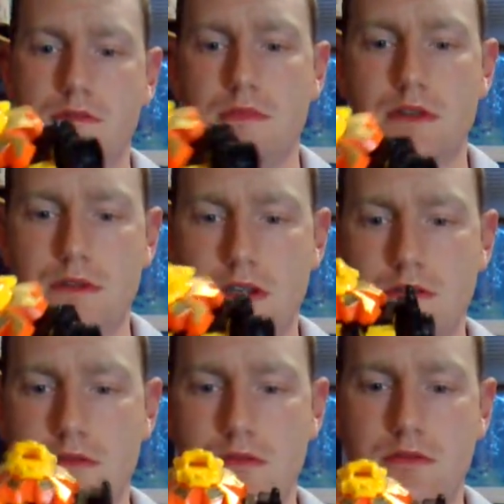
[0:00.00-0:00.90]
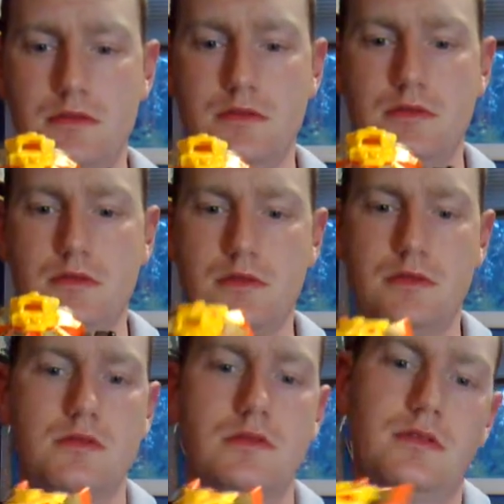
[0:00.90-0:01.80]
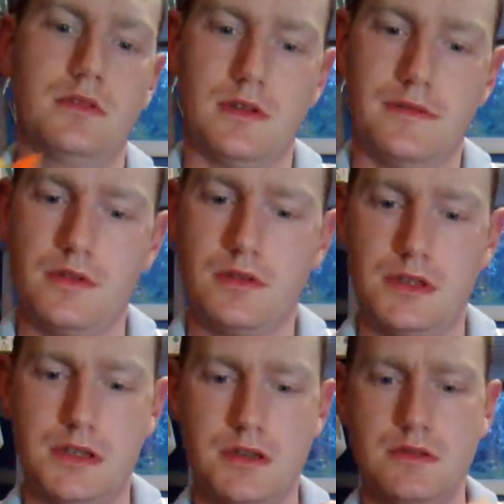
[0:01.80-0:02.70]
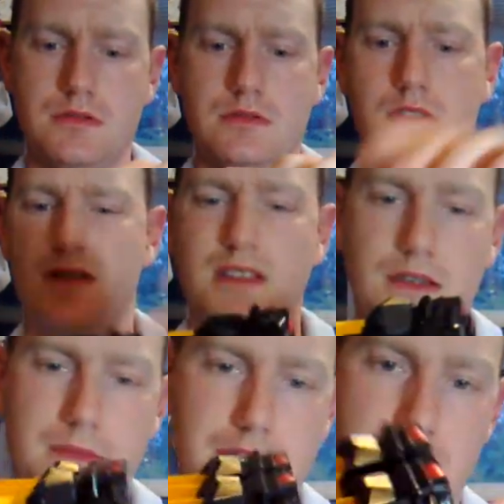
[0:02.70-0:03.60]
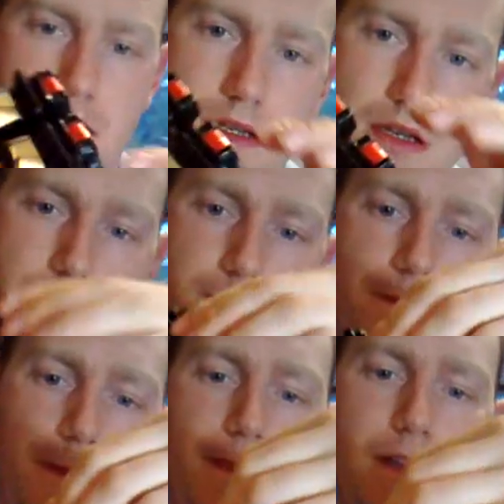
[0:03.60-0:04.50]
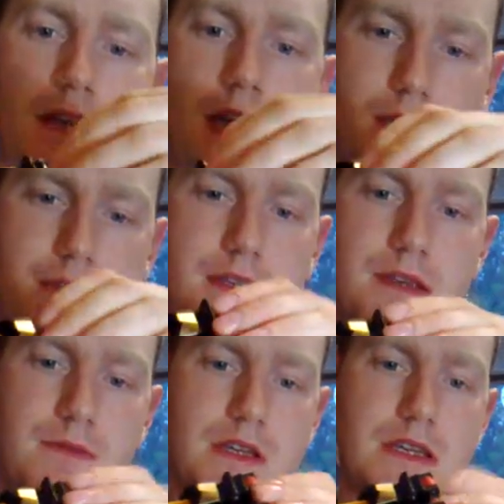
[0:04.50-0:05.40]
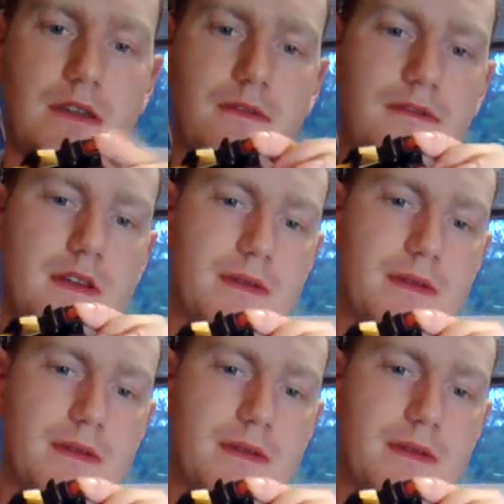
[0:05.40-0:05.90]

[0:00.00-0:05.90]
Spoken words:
Oh, there we go. I forgot to... Oh, it doesn't matter. Yeah, so then we